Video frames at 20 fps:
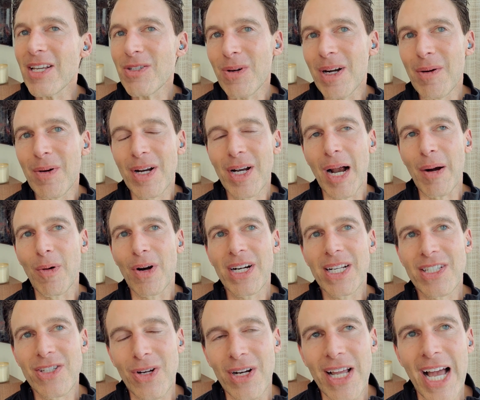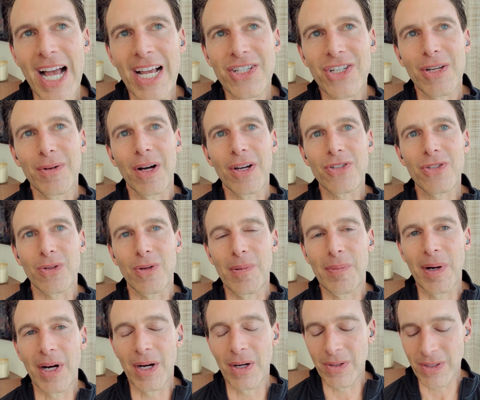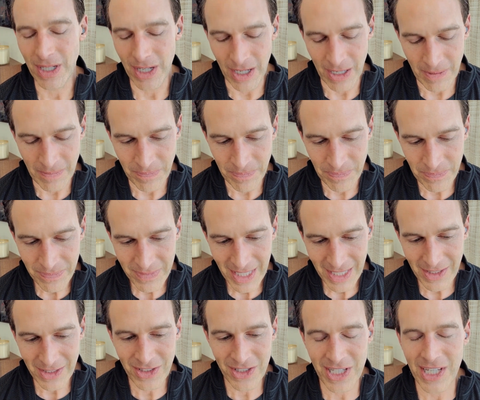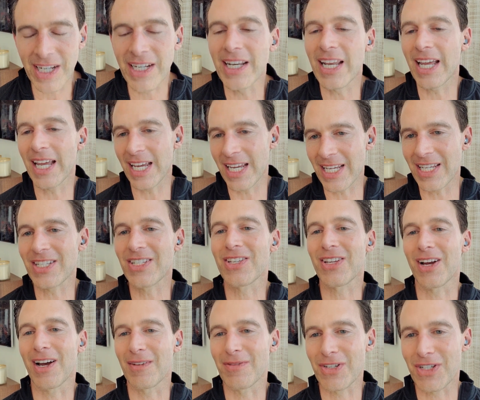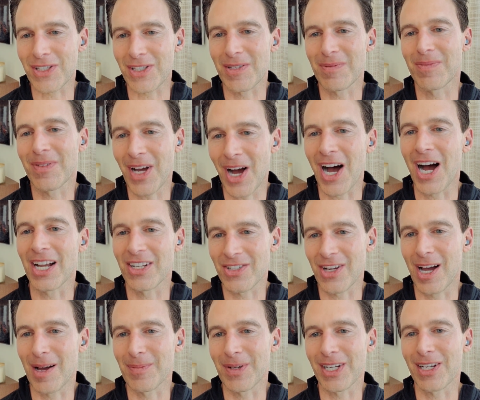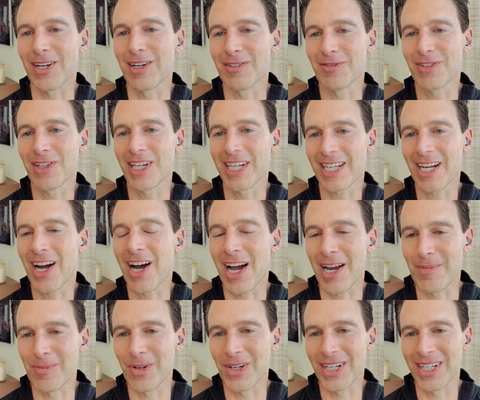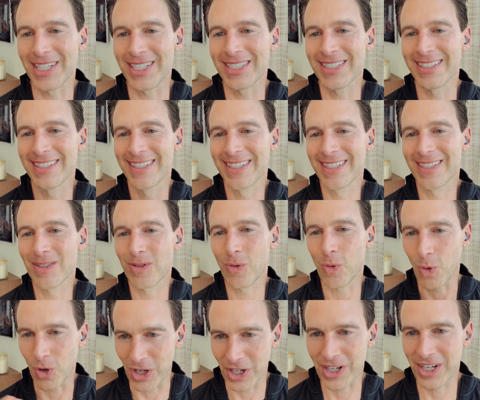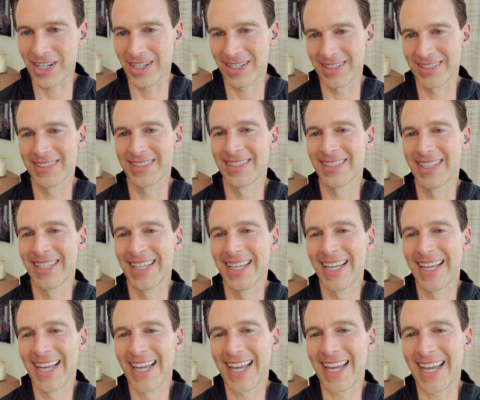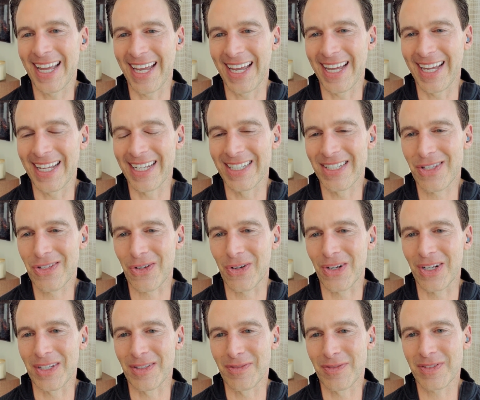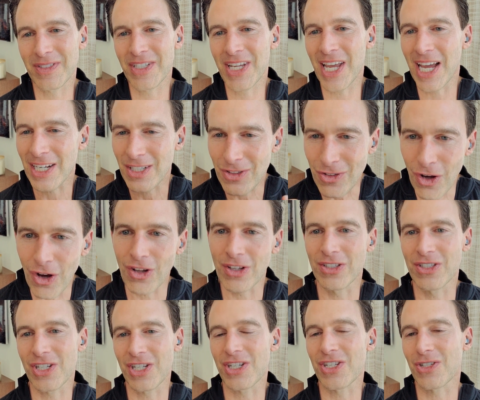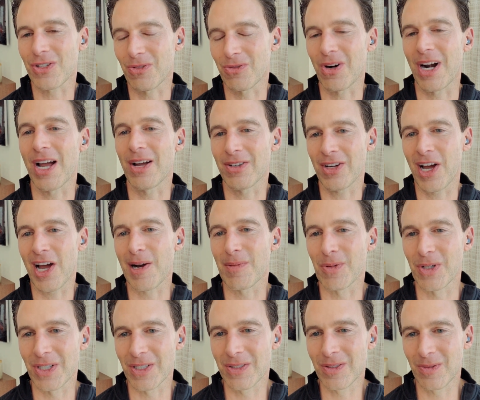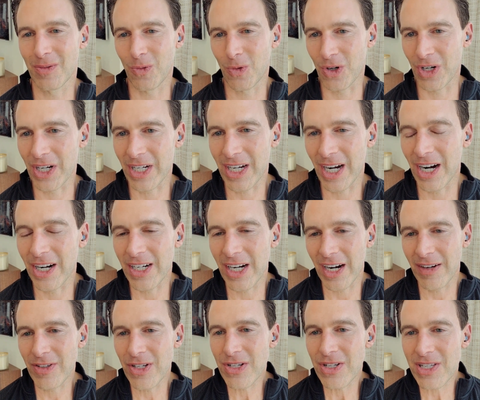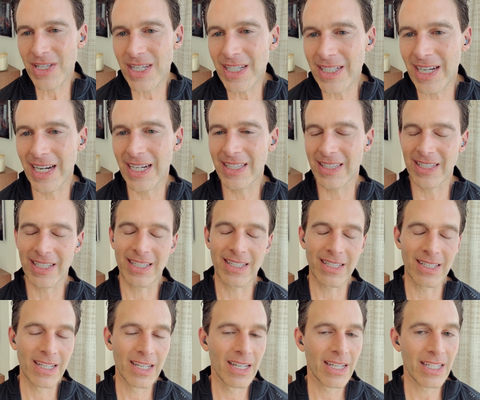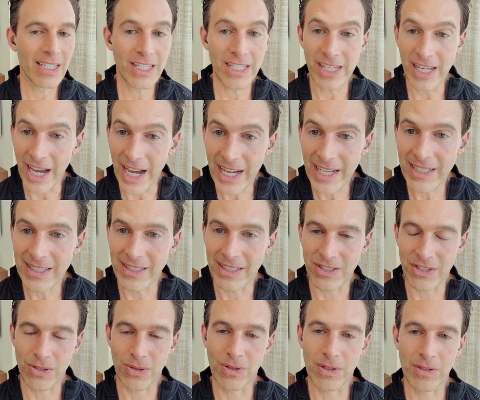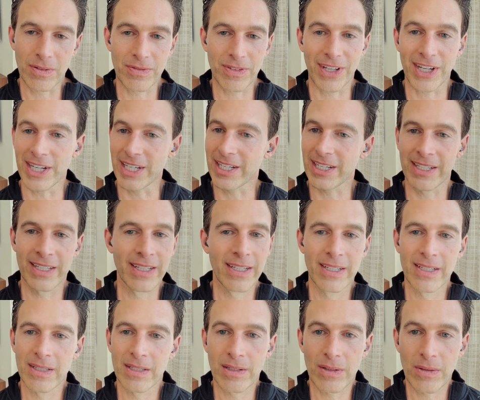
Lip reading: last one I wanted to sort of ask you also about today's obviously hot topic of like hybrid work and sort of technologies around hybrid work. Are you seeing anything yet that's sort of like,